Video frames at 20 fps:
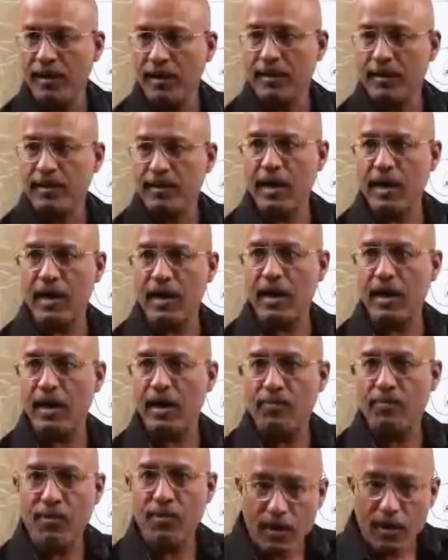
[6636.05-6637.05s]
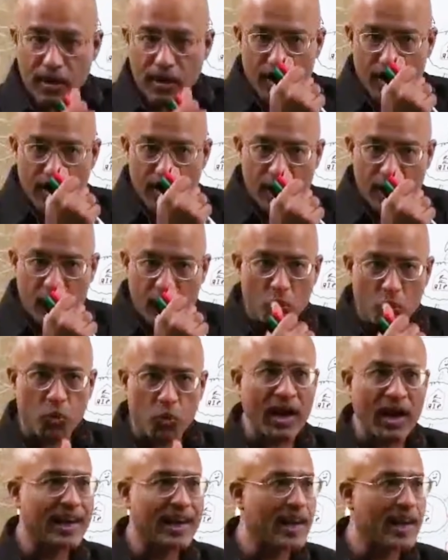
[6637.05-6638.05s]
the
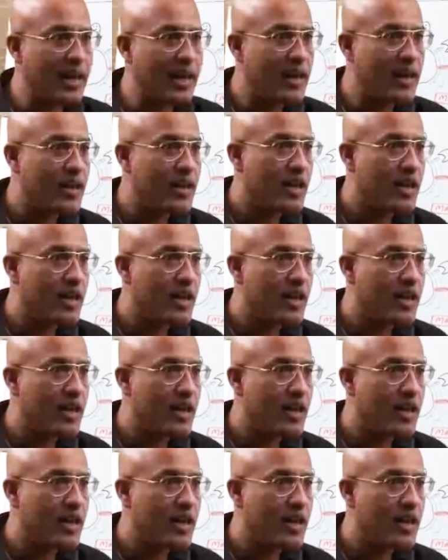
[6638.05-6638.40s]
viral